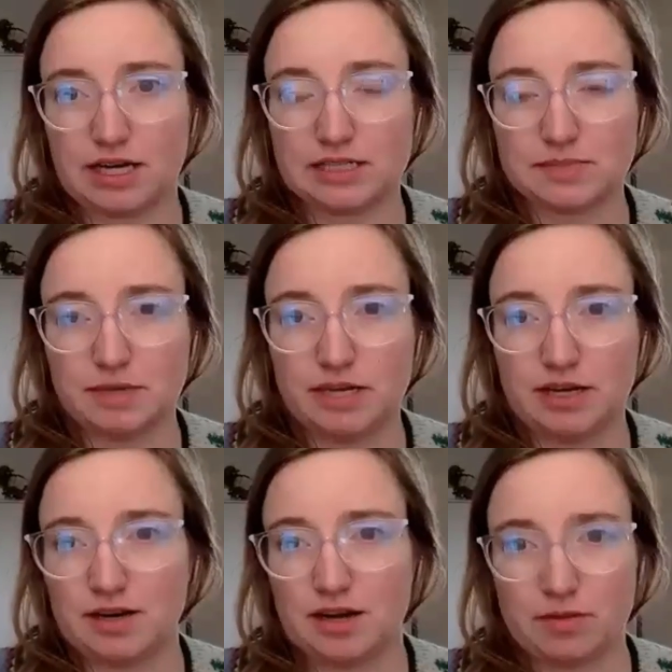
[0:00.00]
that i
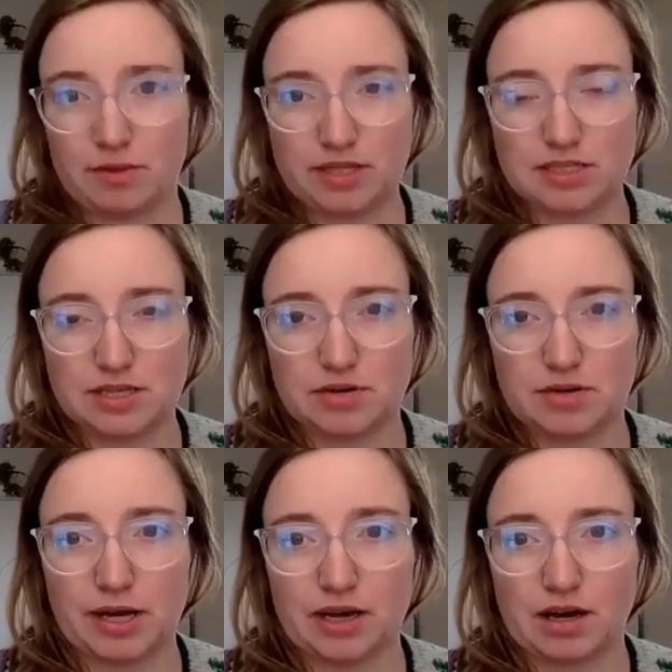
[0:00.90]
explain and i write these out
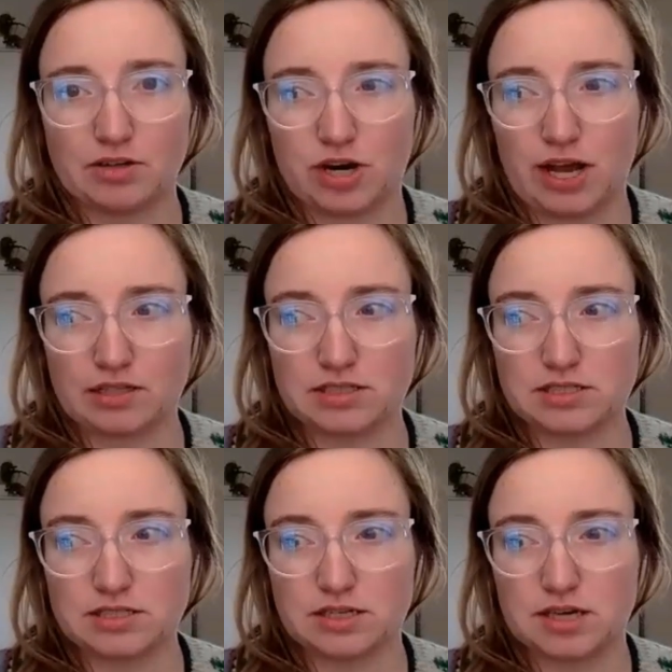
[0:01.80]
in my
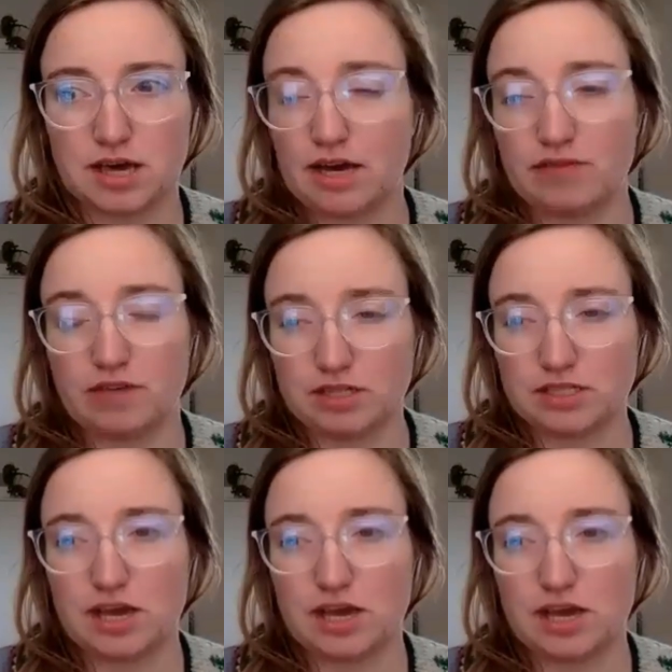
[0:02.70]
contracts i have yet
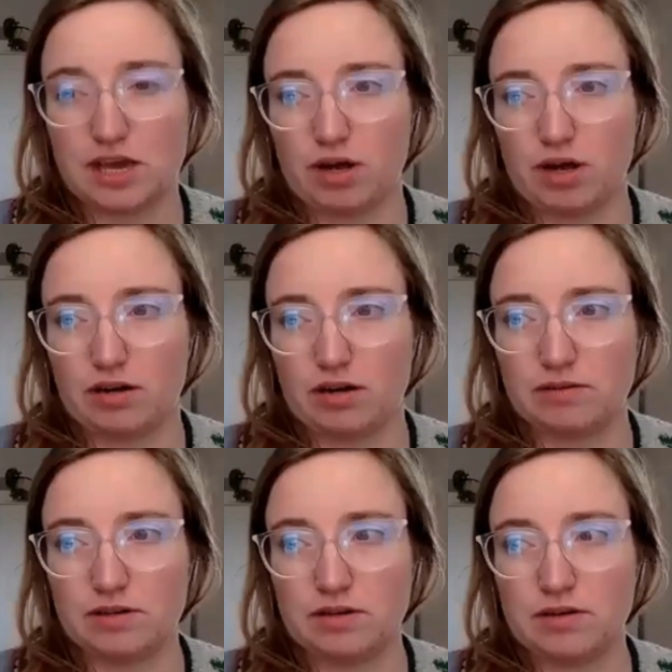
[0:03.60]
to have anyone
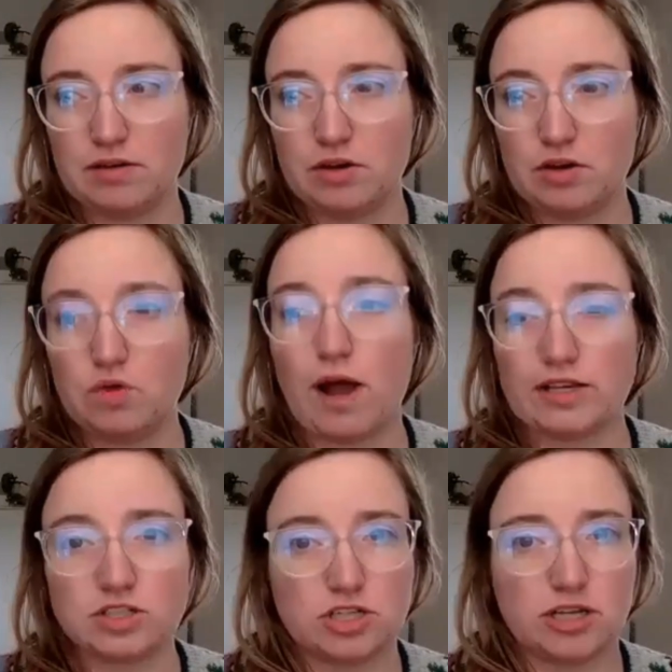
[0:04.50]

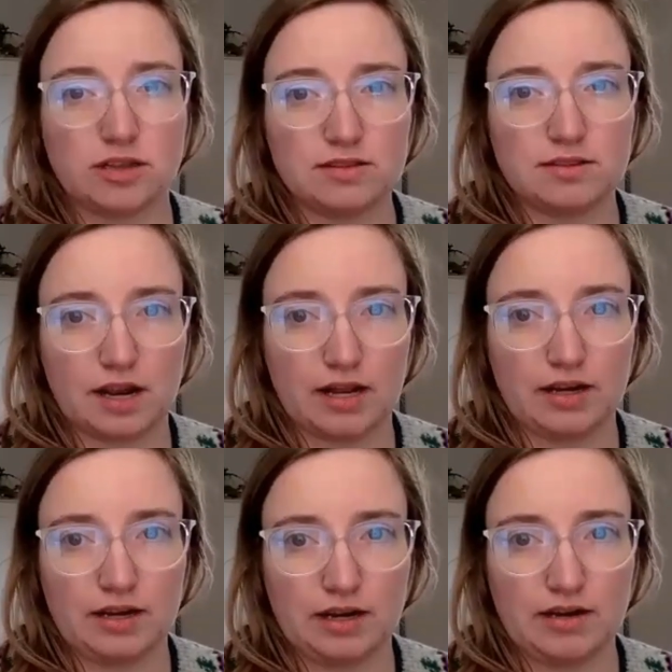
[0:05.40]
question that i
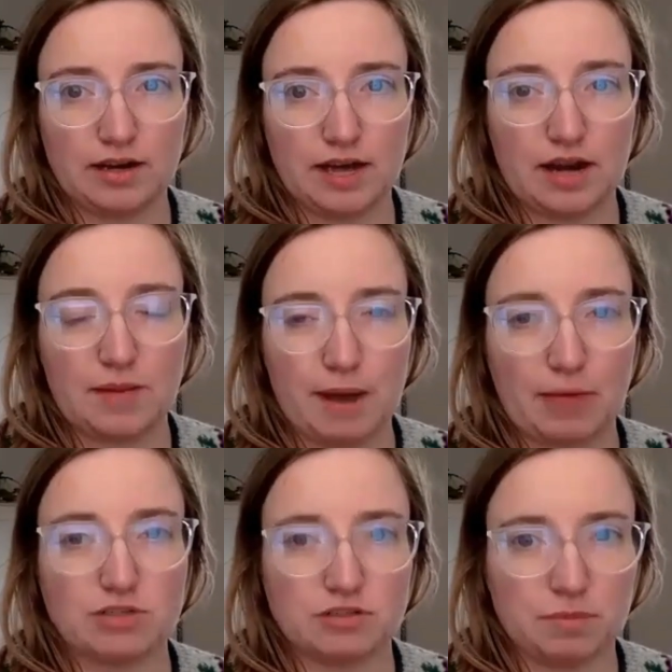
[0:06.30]
need an
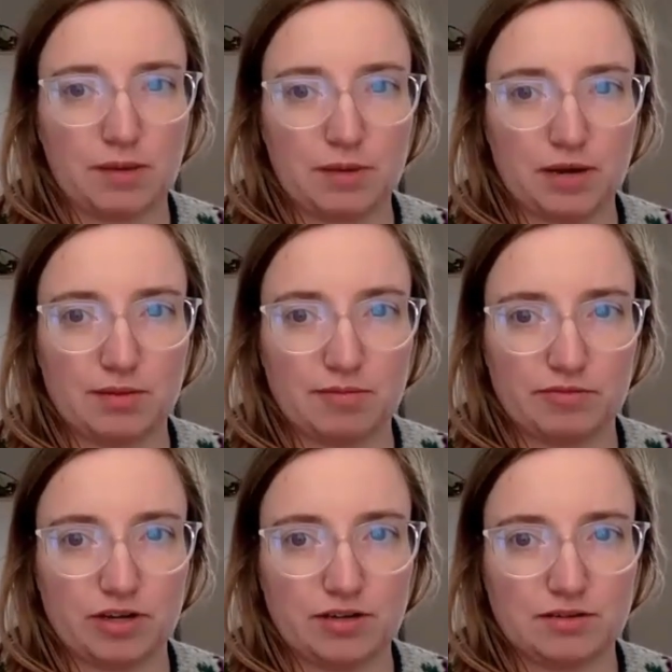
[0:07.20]
amount of payment up
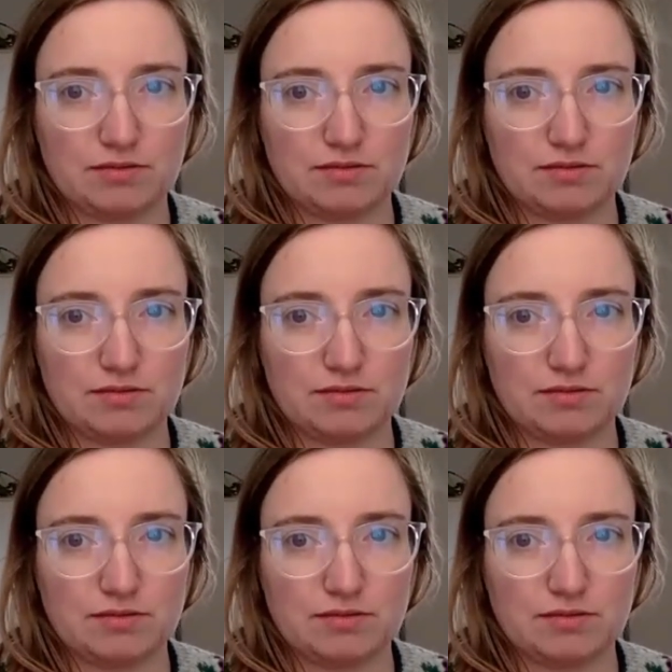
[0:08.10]
front